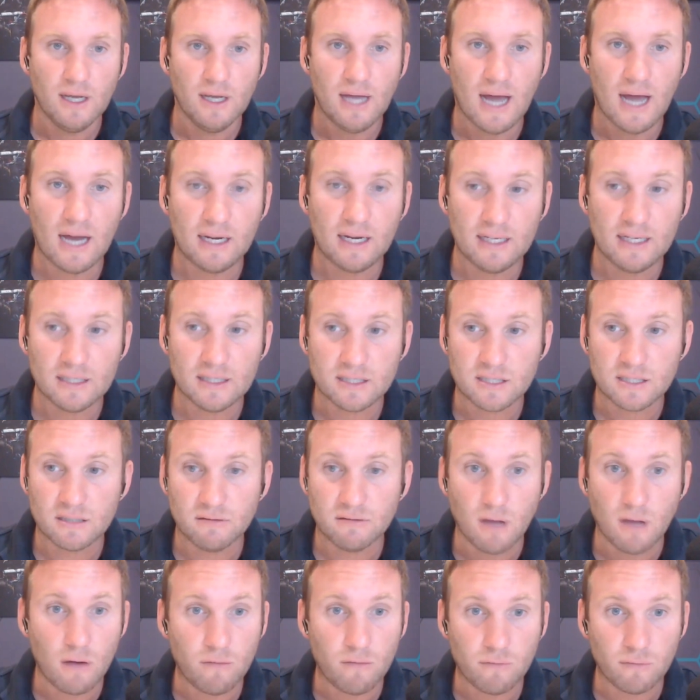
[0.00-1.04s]
and it's
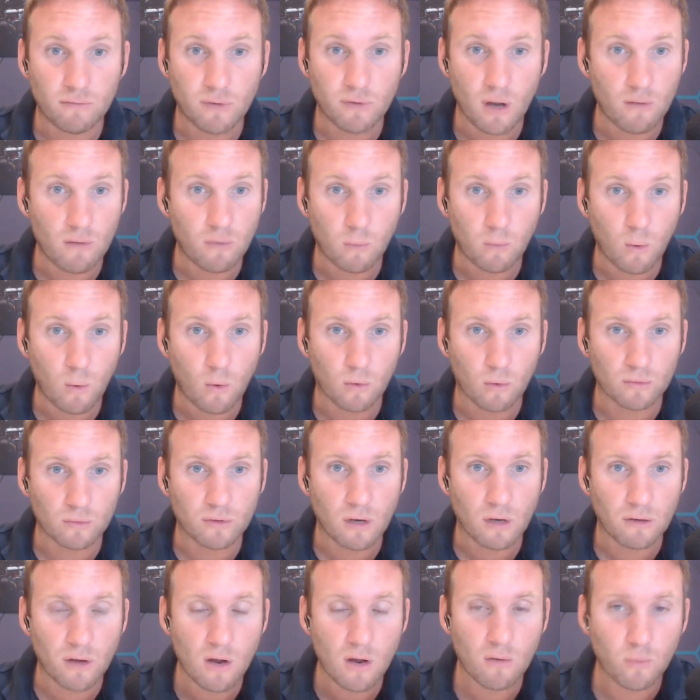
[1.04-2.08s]
no reward,
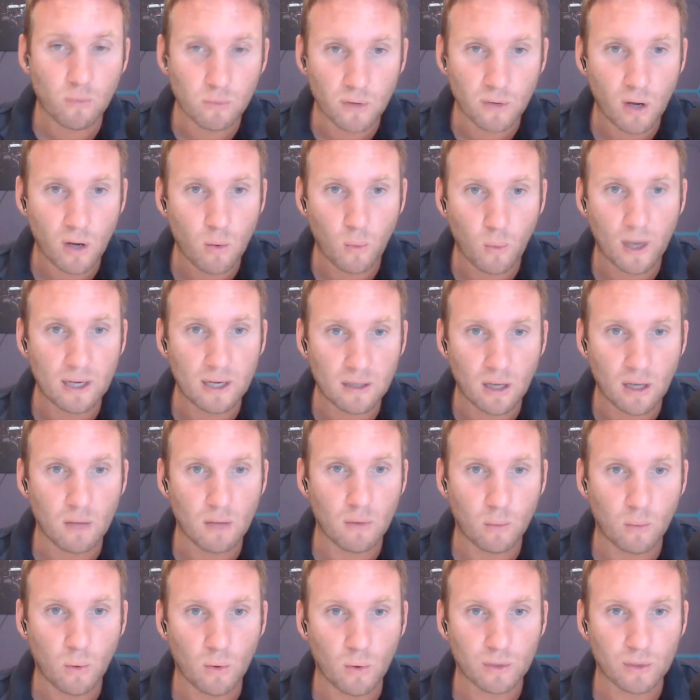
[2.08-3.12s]
no win, no
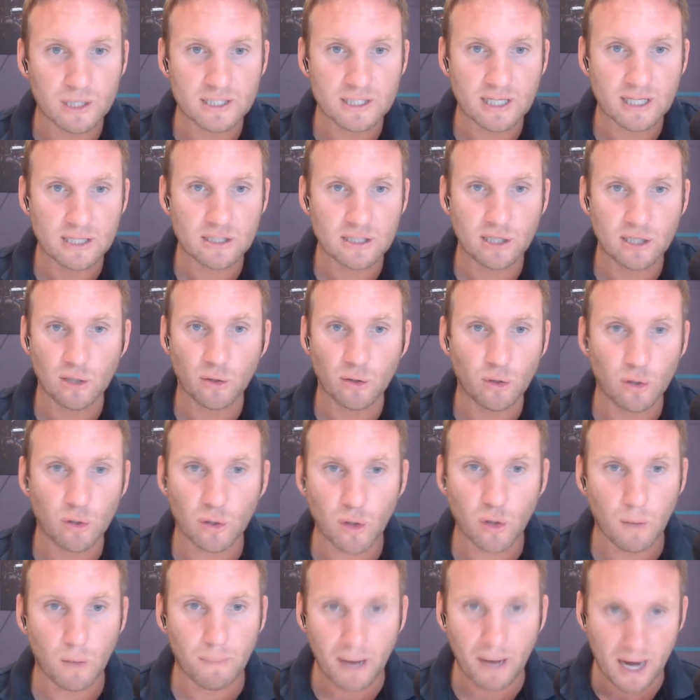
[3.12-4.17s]
reward. Essentially, you're
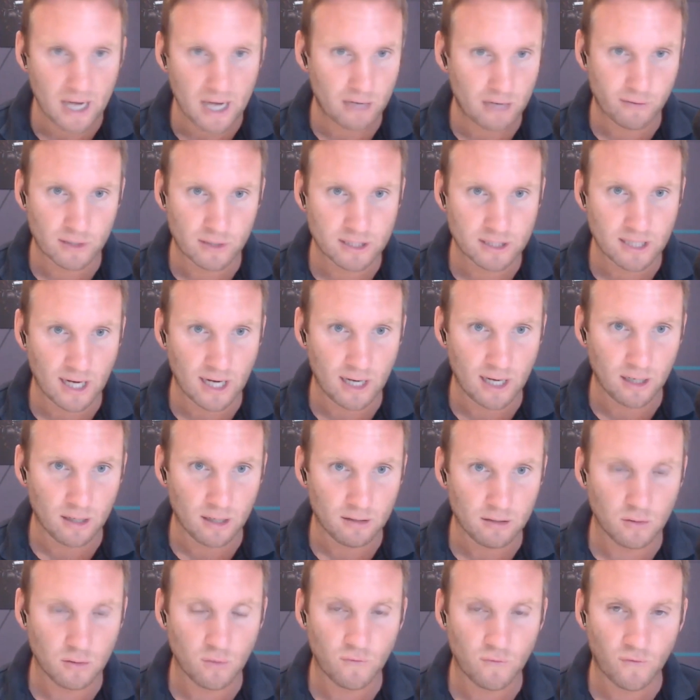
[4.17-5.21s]
not paid a retainer.
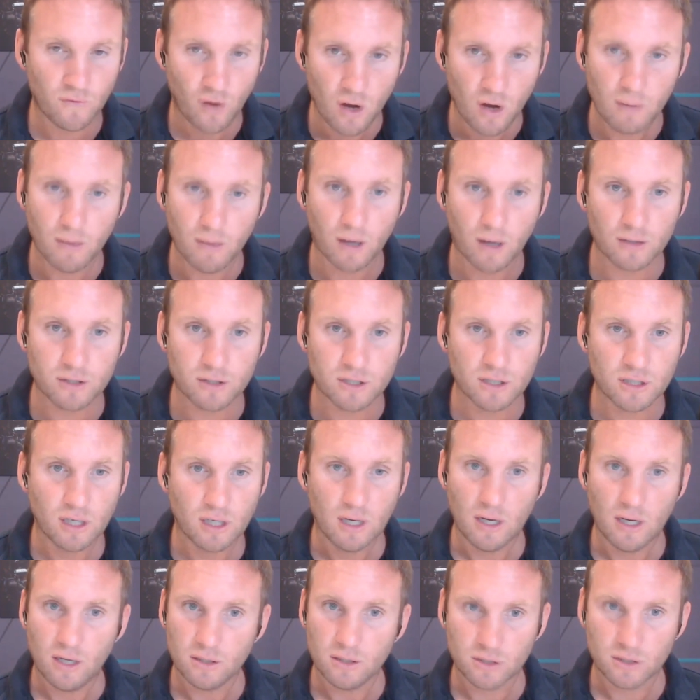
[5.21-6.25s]
You are very much
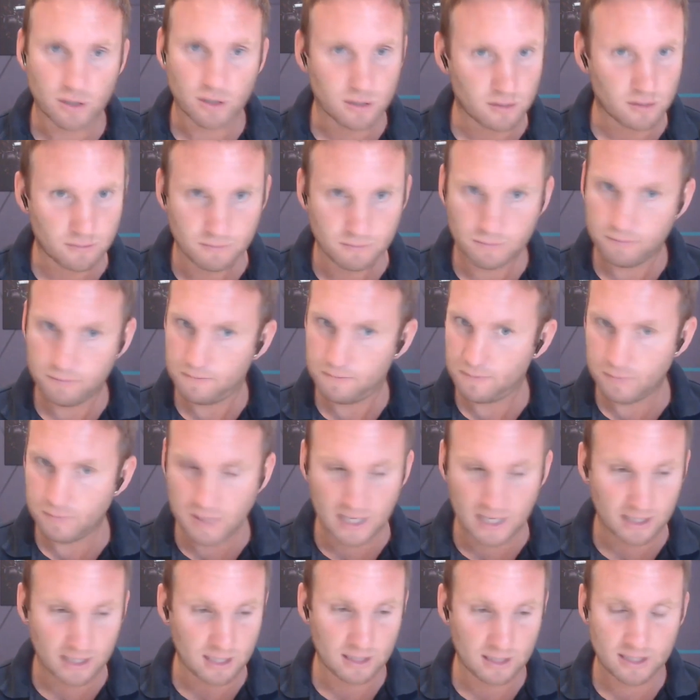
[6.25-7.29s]
just.
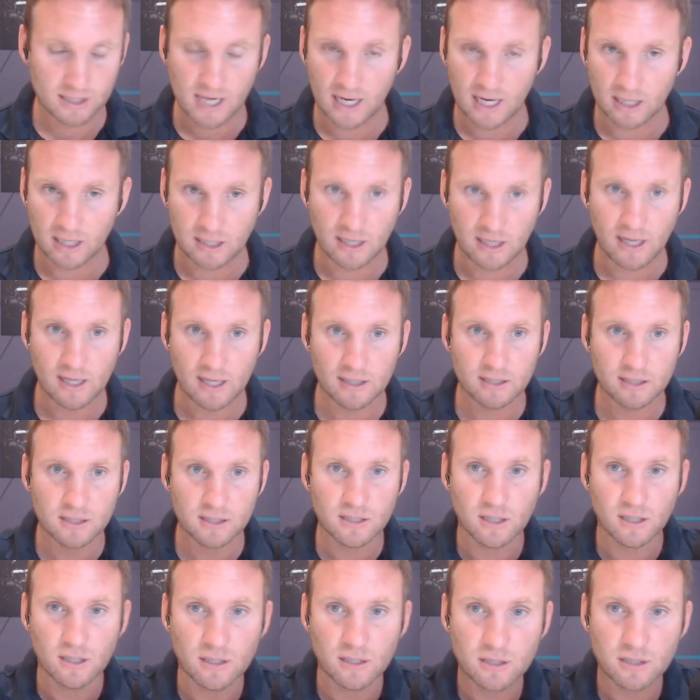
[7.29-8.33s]
It can take years
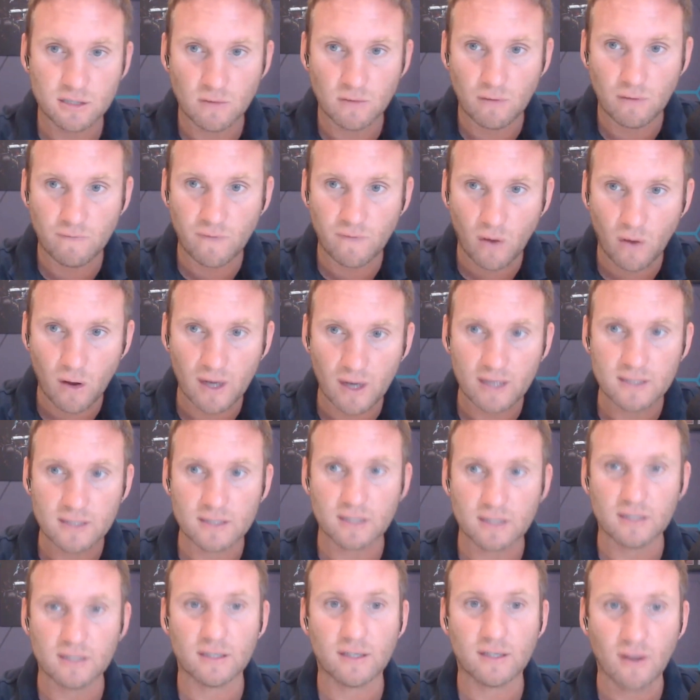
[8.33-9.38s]
to advise
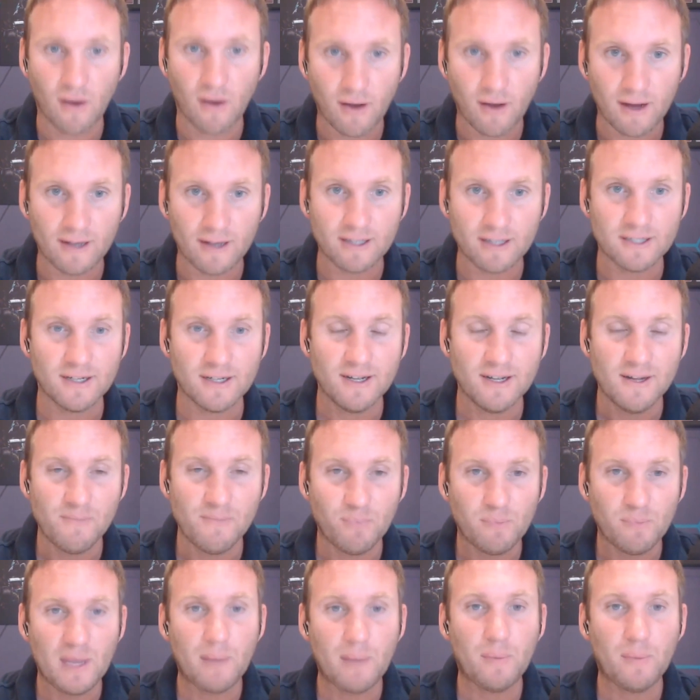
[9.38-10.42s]
and guide
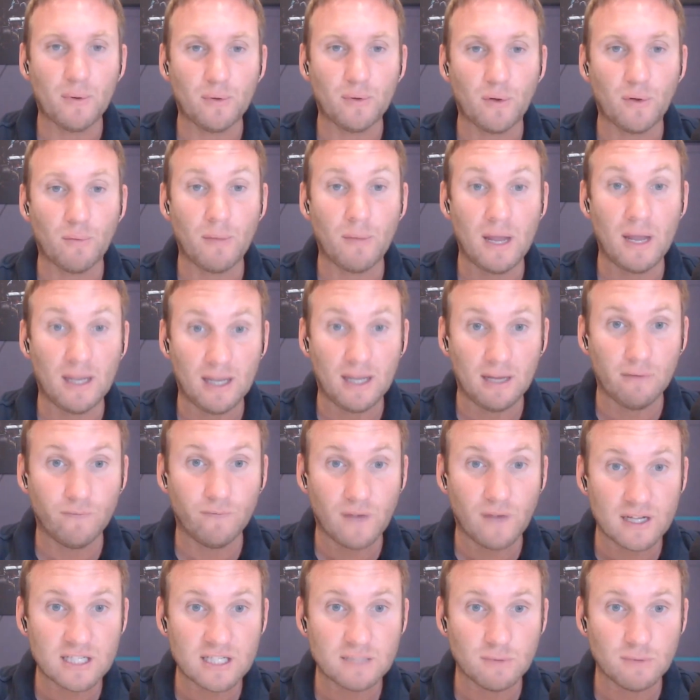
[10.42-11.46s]
people on making
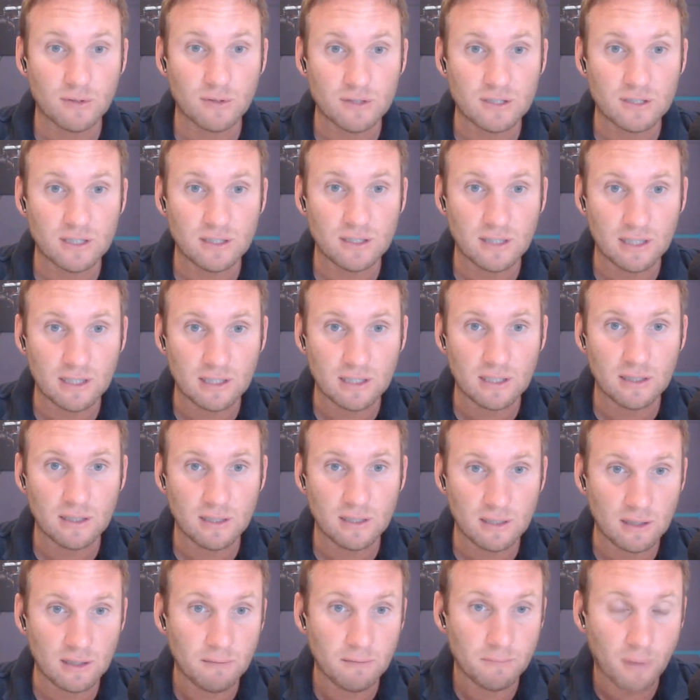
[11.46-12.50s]
investments in
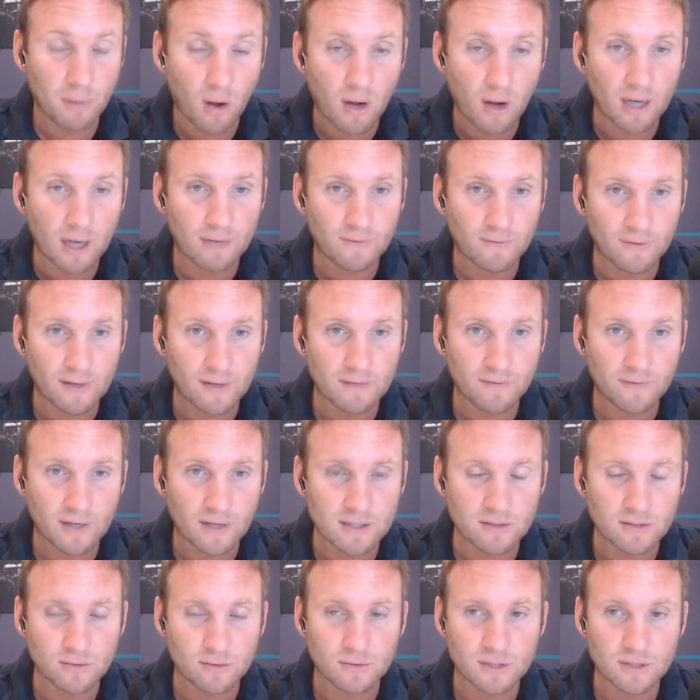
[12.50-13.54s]
buying
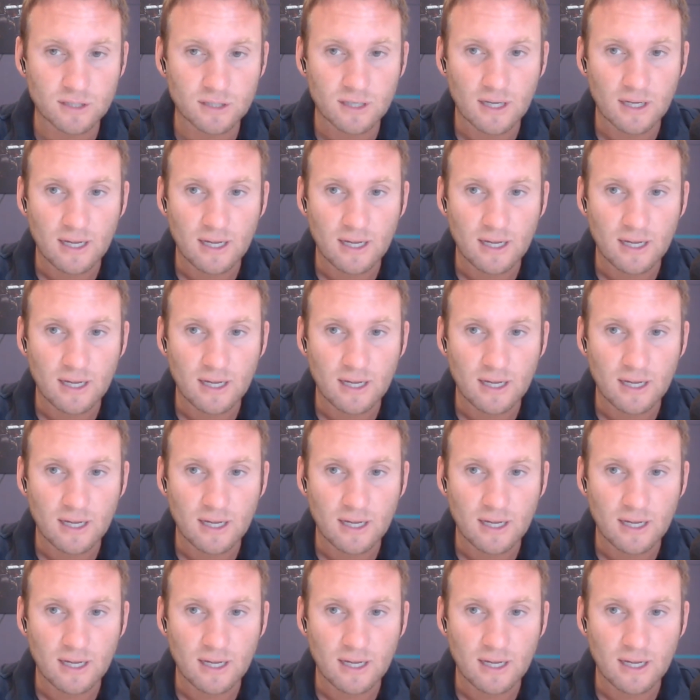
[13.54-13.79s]
vessels,